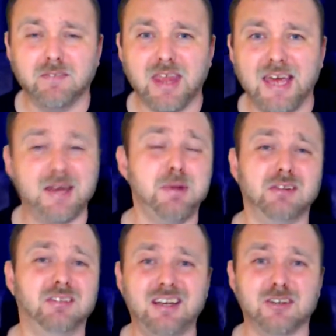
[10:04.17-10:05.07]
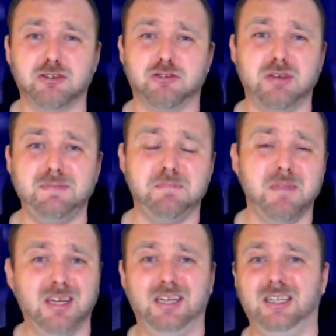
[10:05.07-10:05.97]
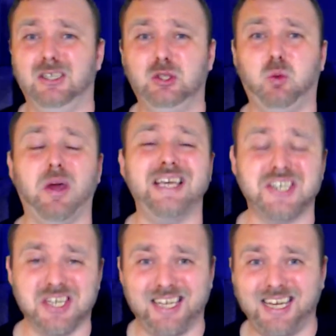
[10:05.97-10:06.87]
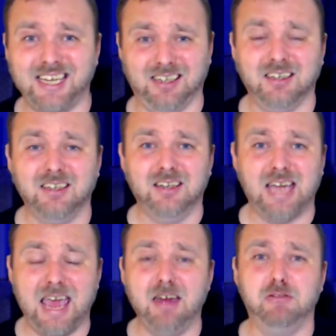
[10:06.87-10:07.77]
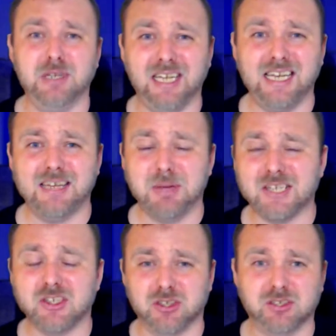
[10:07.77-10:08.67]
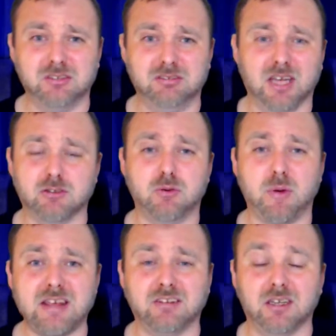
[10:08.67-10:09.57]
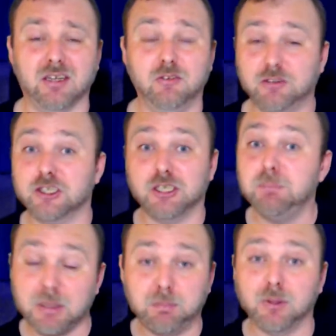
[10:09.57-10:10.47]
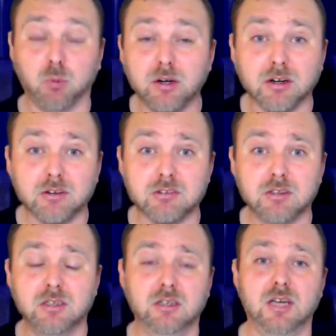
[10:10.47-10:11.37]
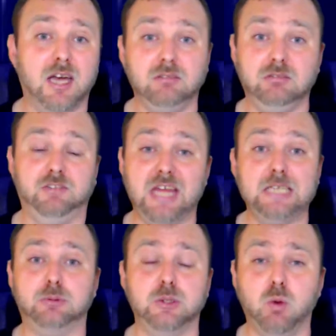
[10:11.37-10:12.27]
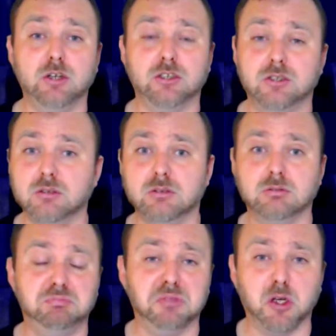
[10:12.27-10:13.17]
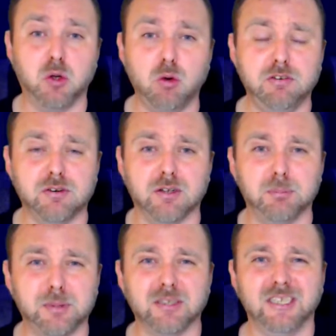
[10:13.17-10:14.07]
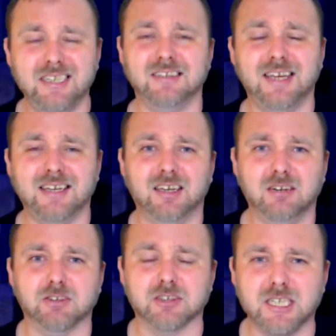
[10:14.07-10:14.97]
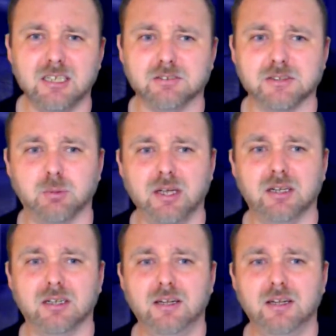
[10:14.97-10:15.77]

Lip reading: Now, I'm not saying a stream twice a day, every day. I mean, that's crazy. For some people, it works. And if that's what you want to do, go for it. But you need to take care of yourself as well.